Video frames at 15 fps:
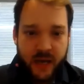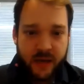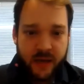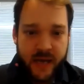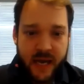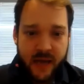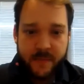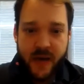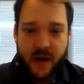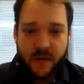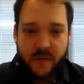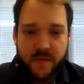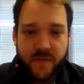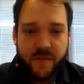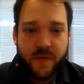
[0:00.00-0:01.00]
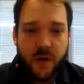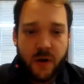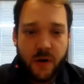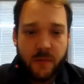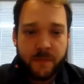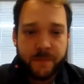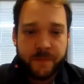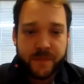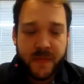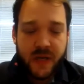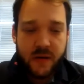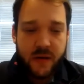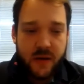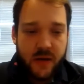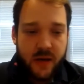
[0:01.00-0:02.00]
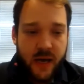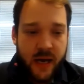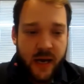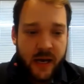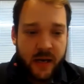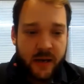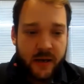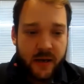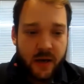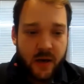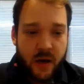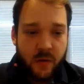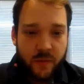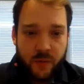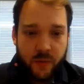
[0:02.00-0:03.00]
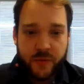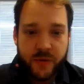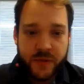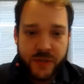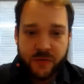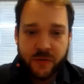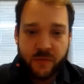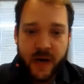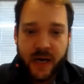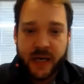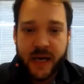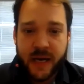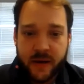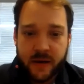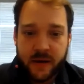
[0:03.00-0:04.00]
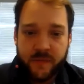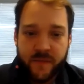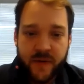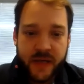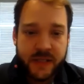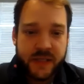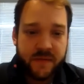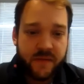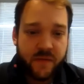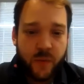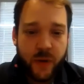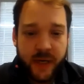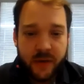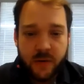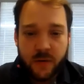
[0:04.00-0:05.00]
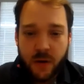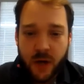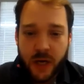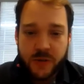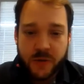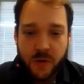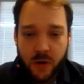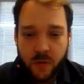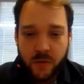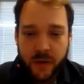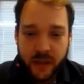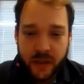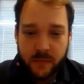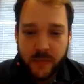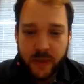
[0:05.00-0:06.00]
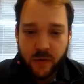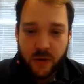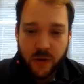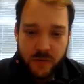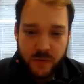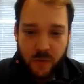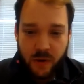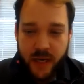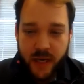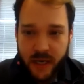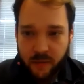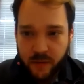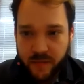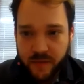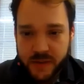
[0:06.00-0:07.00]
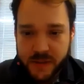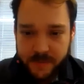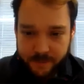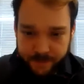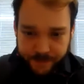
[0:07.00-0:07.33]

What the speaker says: came out from a real push to eradicate an invasive weed called hydrocotyle in the middle Swan rivers.